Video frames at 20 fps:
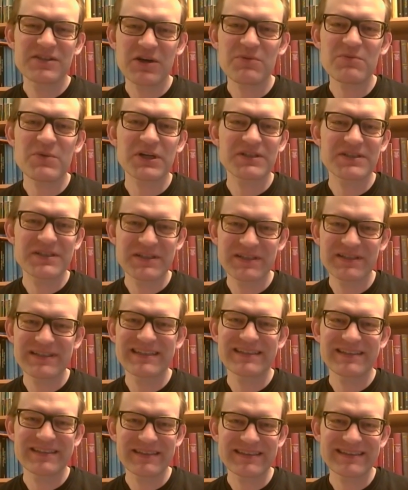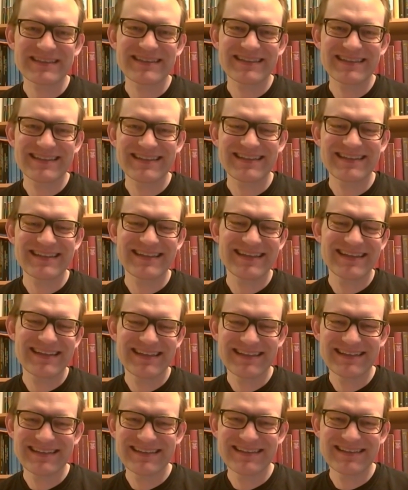you for bringing it all out,
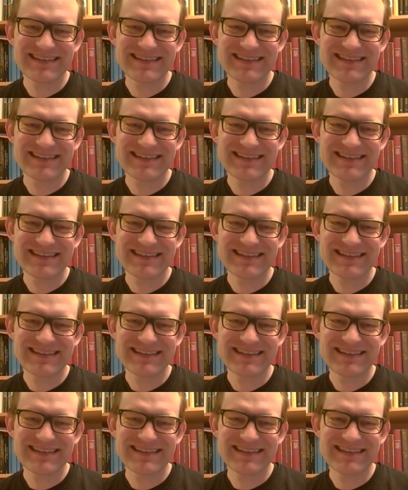because,